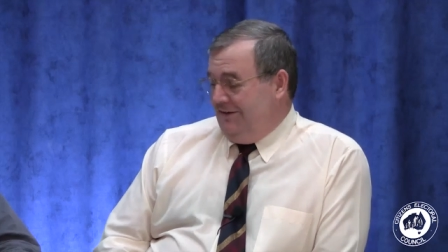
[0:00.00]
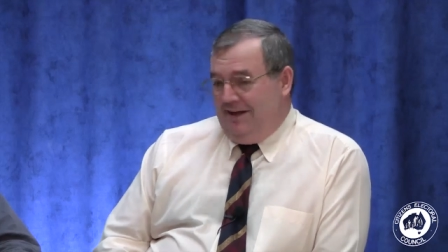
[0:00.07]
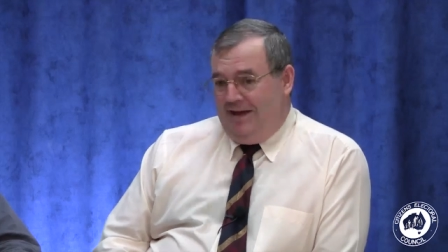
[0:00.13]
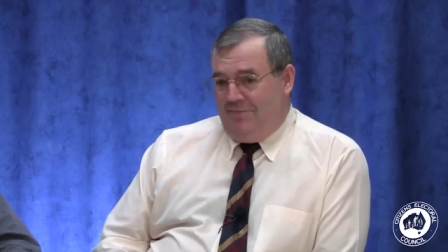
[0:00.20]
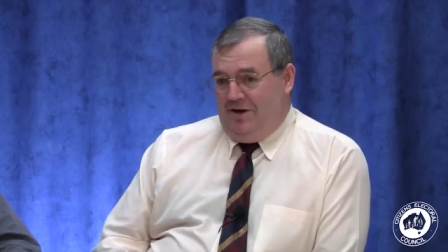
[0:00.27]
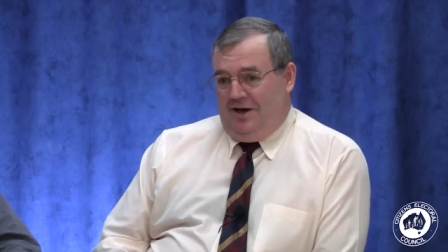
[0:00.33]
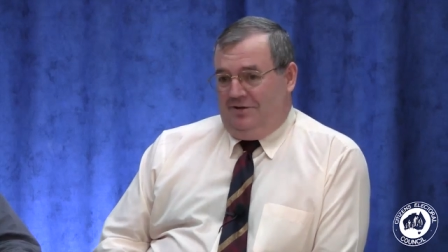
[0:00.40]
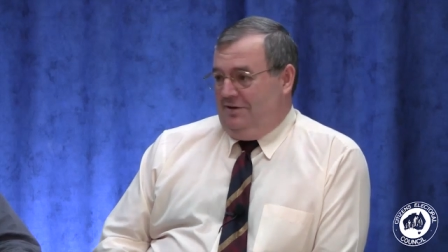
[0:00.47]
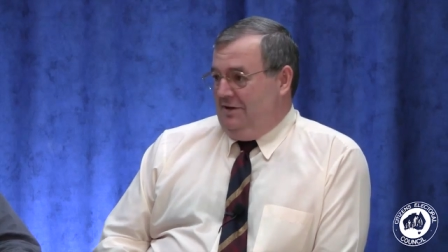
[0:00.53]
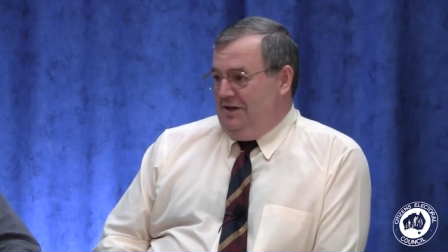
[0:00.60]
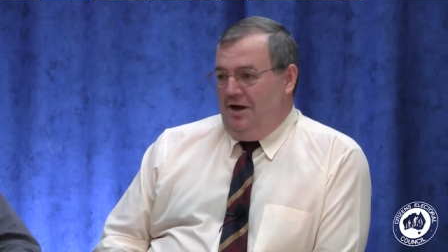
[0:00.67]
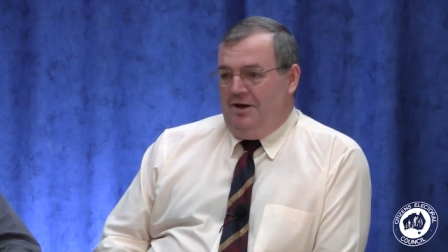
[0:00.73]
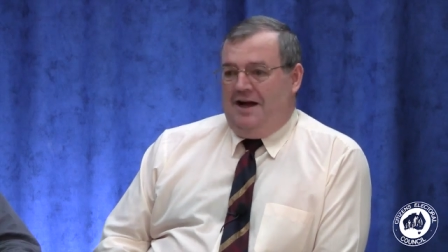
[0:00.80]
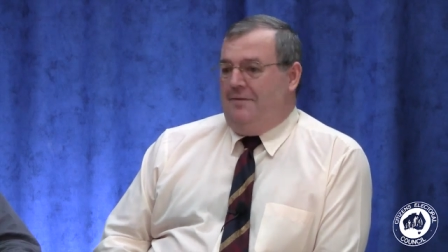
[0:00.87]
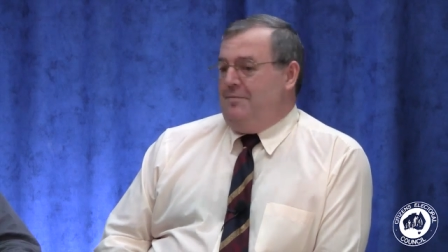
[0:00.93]
It won't.
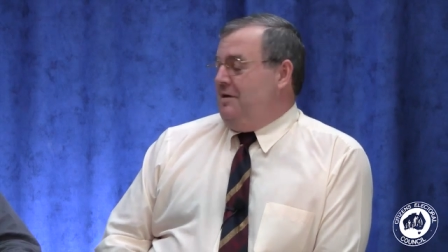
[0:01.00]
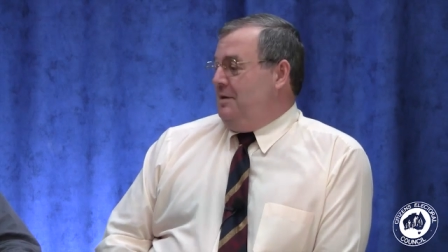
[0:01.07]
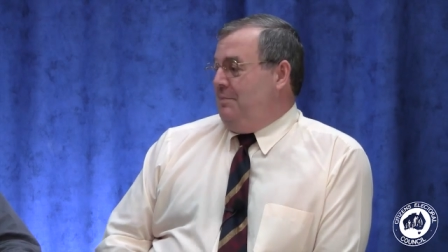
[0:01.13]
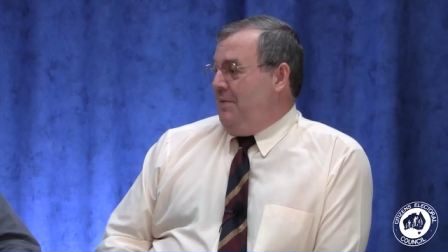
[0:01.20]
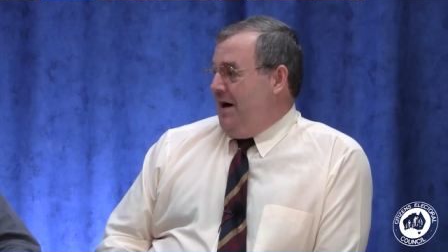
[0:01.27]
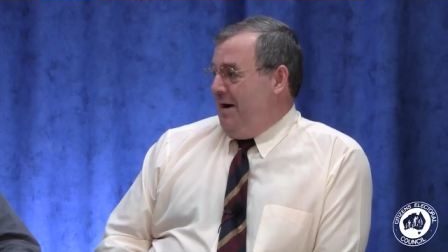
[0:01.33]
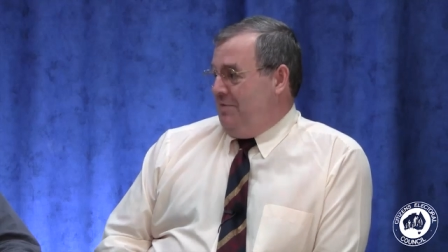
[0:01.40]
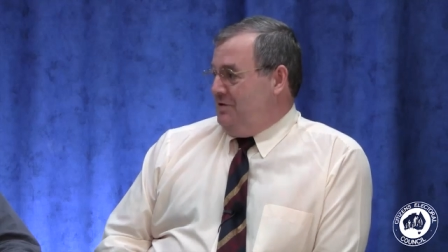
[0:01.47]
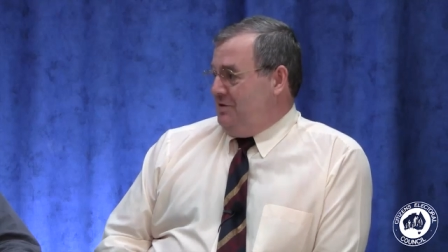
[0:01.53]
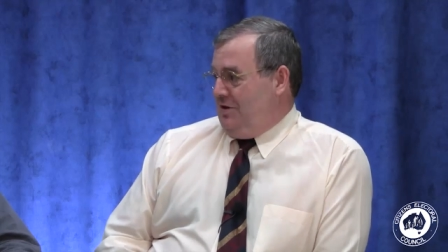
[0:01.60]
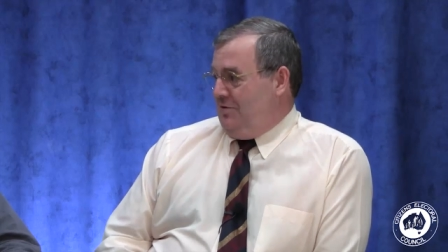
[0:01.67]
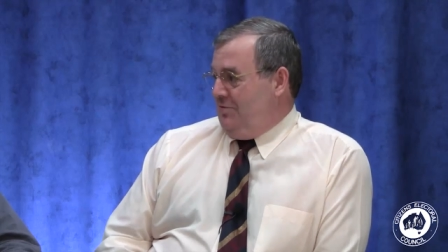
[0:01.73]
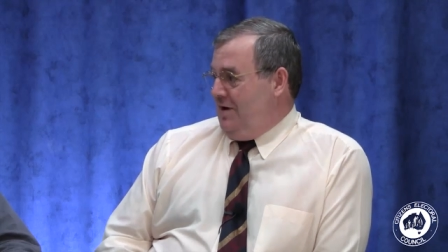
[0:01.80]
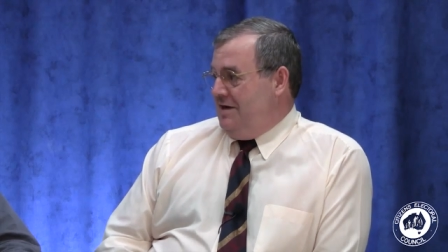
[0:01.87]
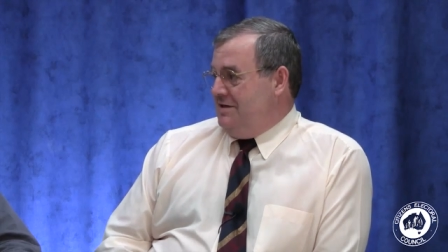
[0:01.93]
No government department's going
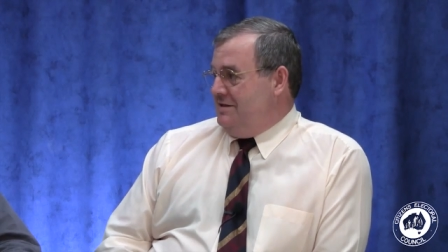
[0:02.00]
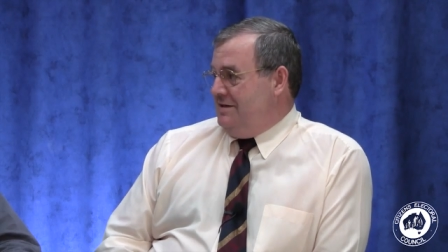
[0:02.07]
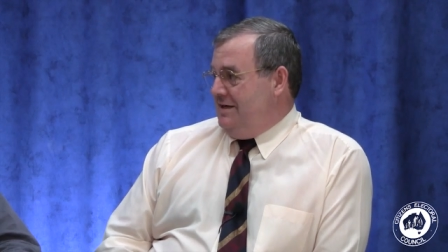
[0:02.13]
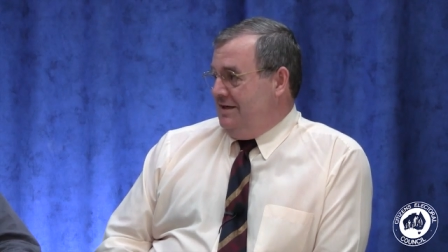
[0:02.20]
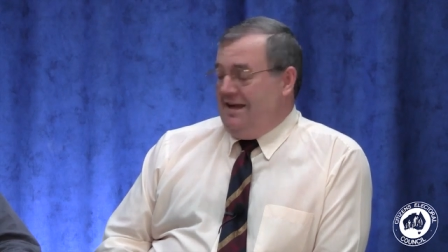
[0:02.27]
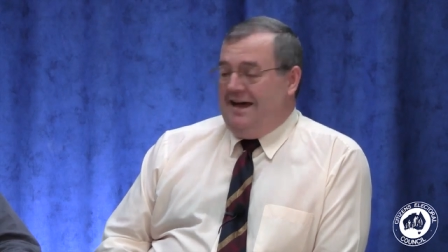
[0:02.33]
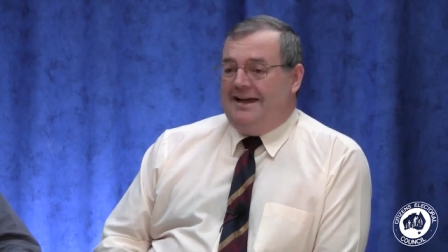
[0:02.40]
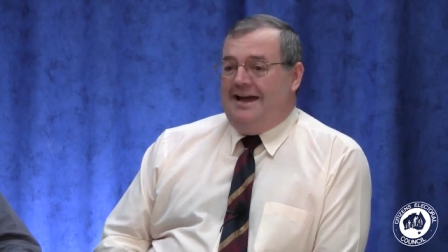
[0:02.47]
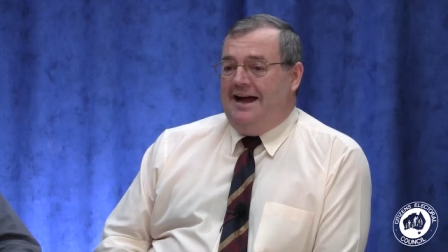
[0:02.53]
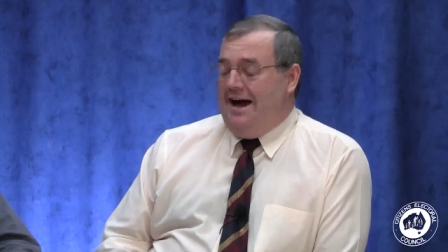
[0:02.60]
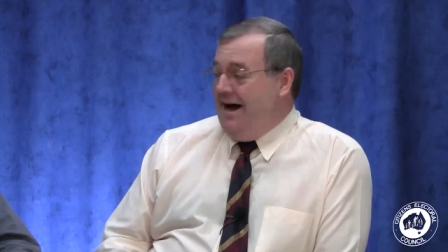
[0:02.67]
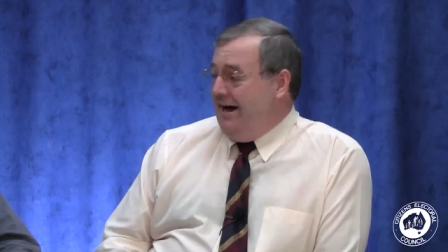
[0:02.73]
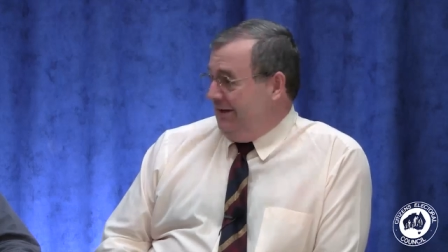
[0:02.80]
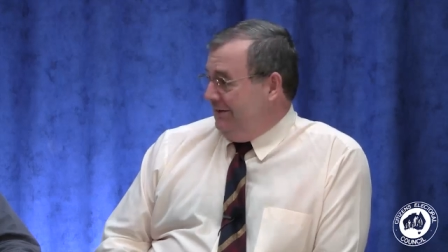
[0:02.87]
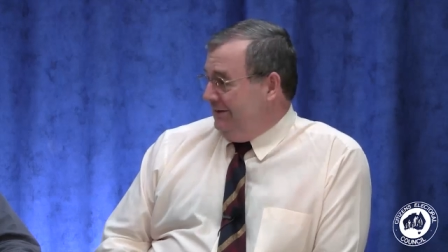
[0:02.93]
to raise its head. They
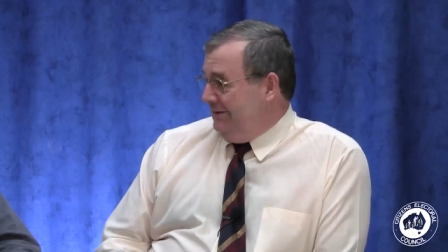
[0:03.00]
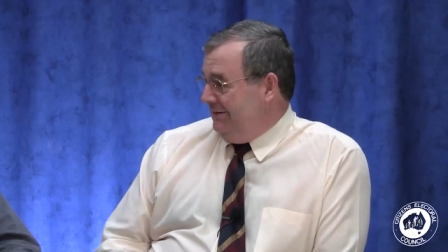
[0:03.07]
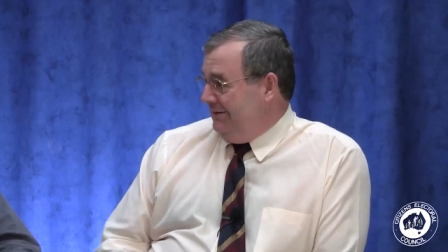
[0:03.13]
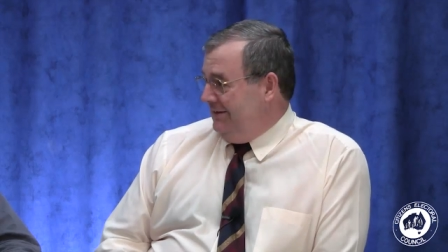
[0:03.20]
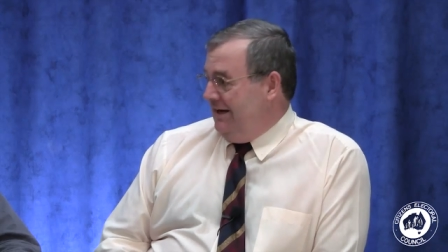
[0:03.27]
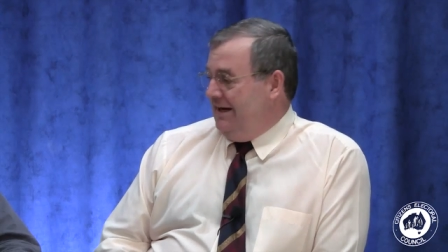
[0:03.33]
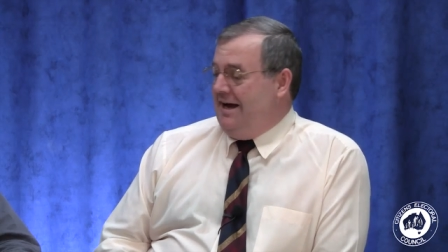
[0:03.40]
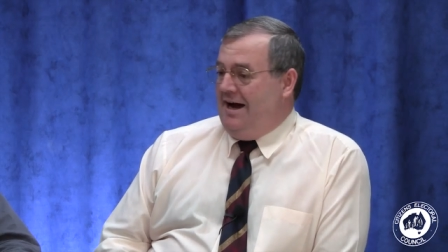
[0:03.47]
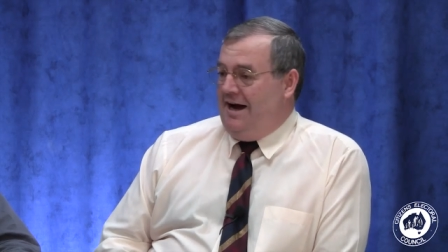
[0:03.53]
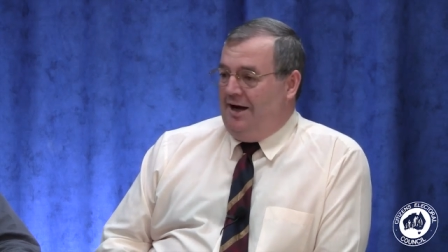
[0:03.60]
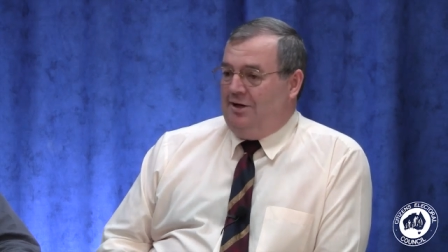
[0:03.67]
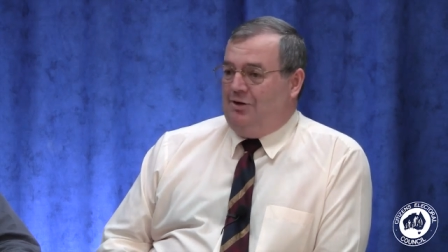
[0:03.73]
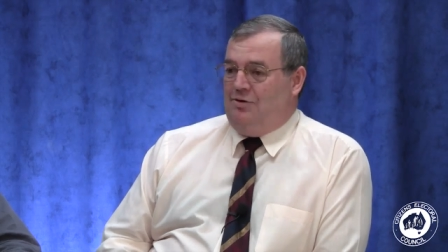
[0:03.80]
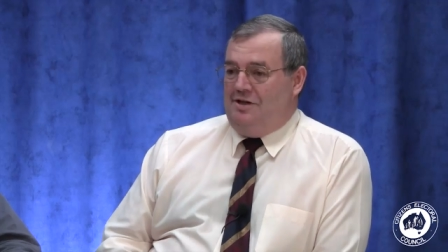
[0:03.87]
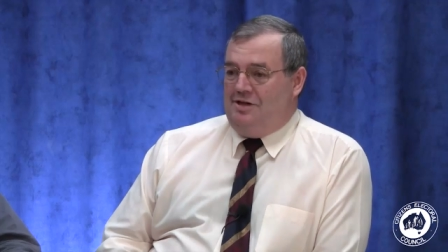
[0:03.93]
can't. They
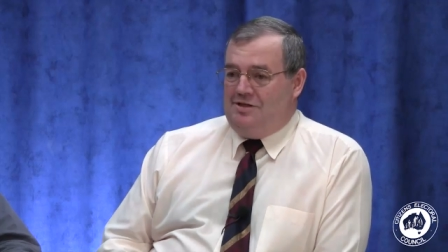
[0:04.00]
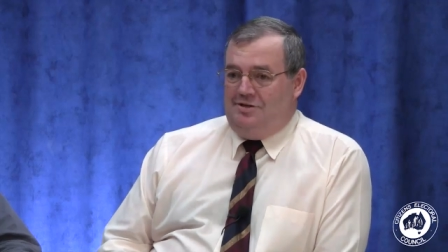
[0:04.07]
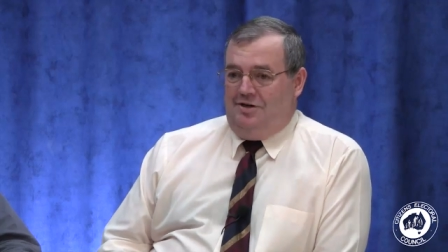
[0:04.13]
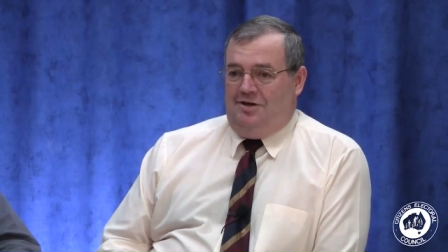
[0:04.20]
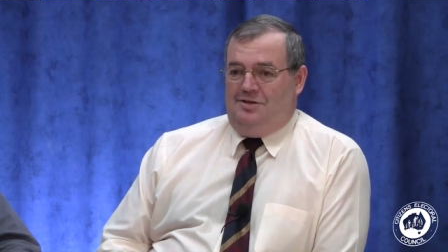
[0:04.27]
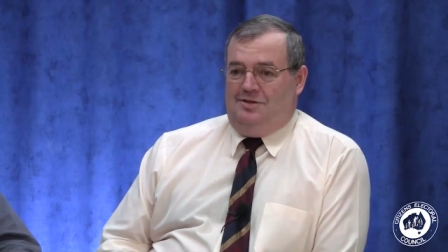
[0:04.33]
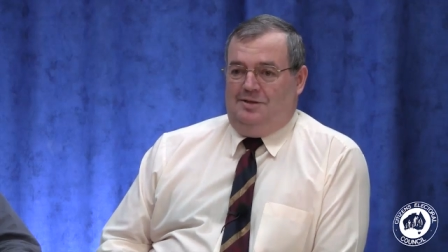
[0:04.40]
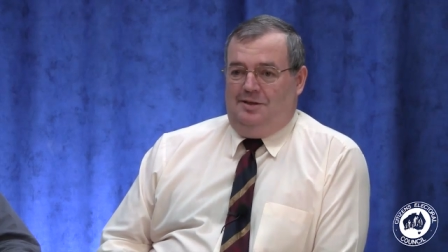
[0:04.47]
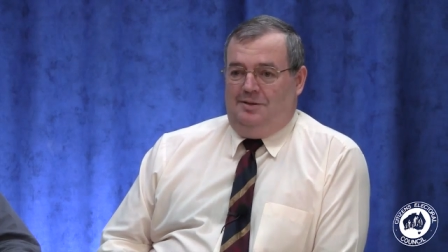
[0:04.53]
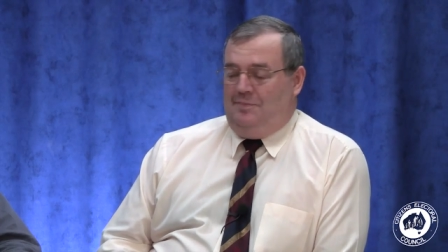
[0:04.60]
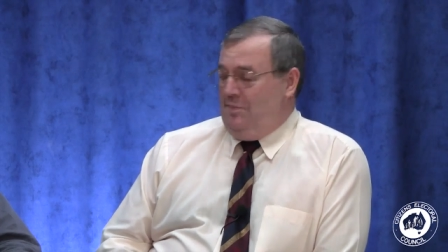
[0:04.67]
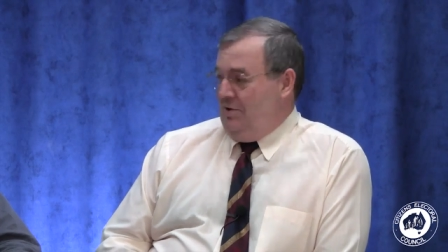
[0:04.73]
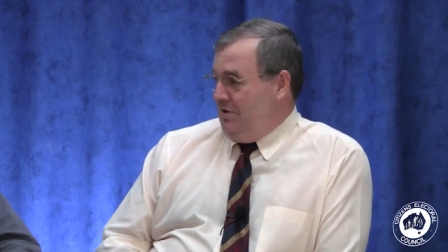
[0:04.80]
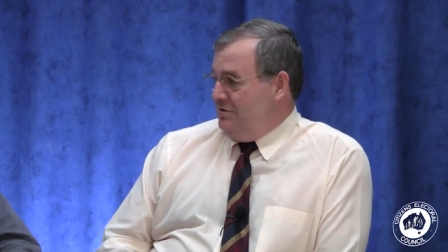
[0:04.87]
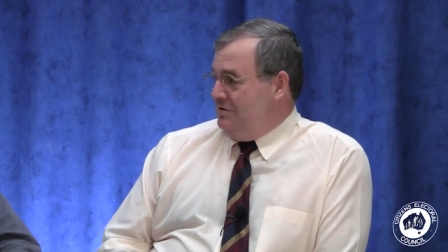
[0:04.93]
can't criticise the
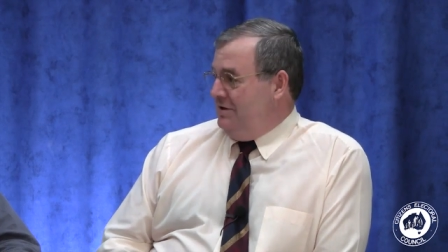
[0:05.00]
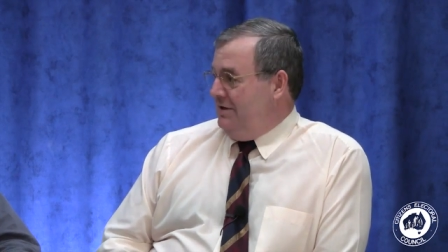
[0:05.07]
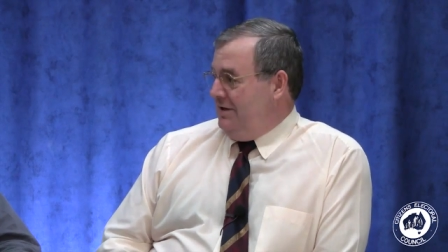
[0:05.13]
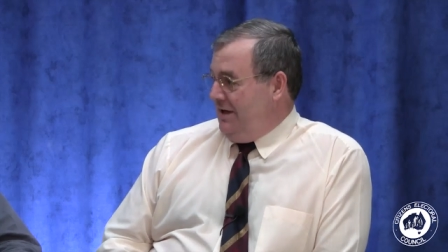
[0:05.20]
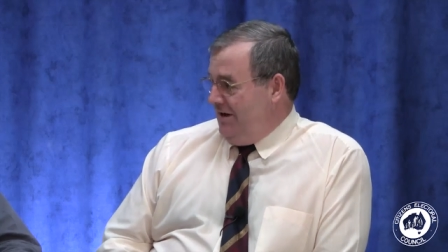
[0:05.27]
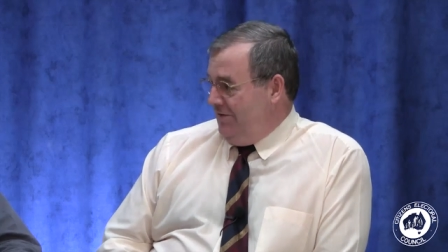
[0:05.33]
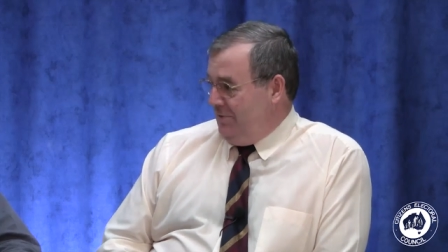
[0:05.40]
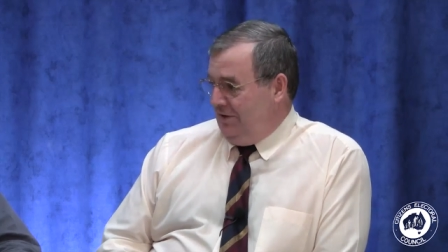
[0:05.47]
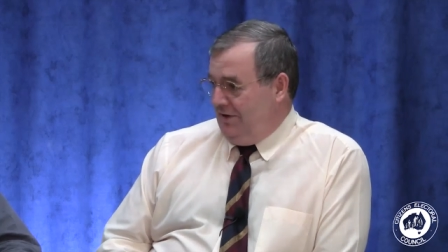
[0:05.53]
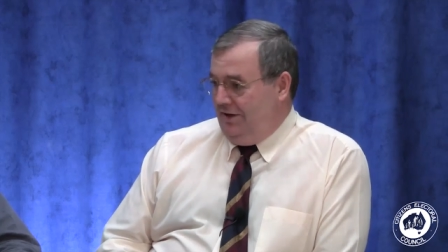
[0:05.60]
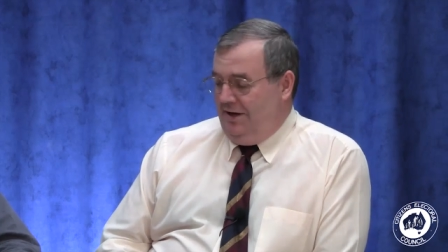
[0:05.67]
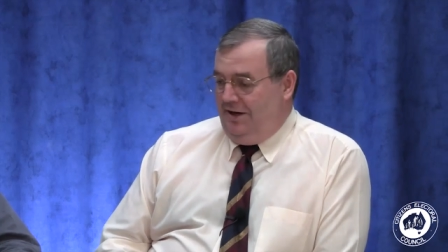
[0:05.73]
policy of the government.